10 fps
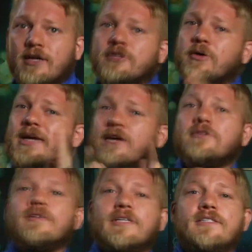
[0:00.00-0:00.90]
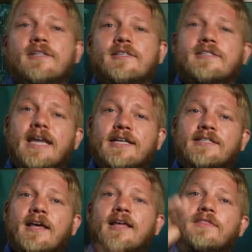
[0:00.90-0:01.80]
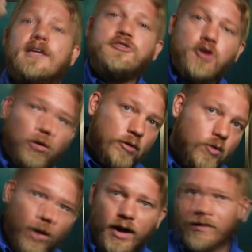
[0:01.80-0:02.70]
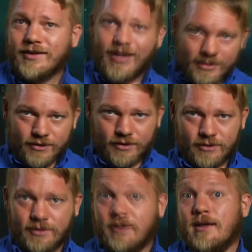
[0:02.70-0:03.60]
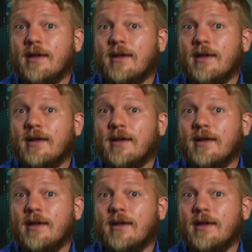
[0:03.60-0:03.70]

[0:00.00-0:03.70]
So here's a list of the states that don't require a license: